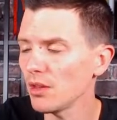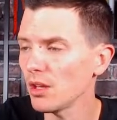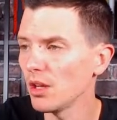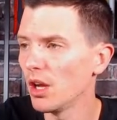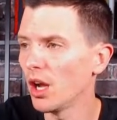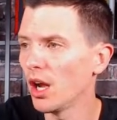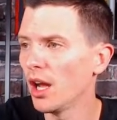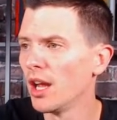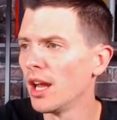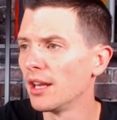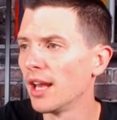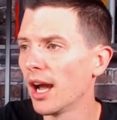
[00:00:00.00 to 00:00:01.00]

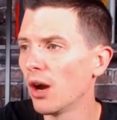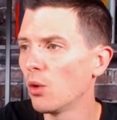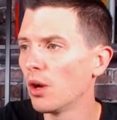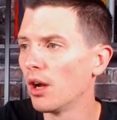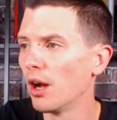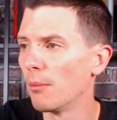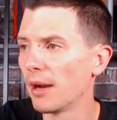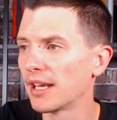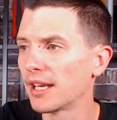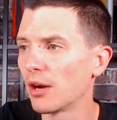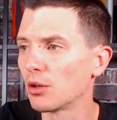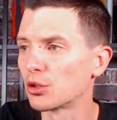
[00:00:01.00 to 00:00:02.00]
Now my
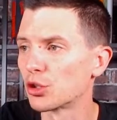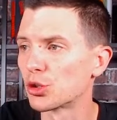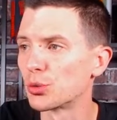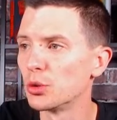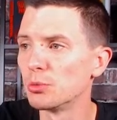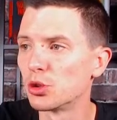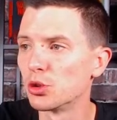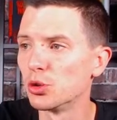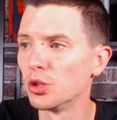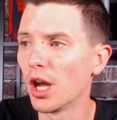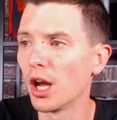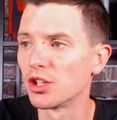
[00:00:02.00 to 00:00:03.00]
character
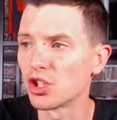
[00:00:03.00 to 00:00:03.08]
Shroomtoon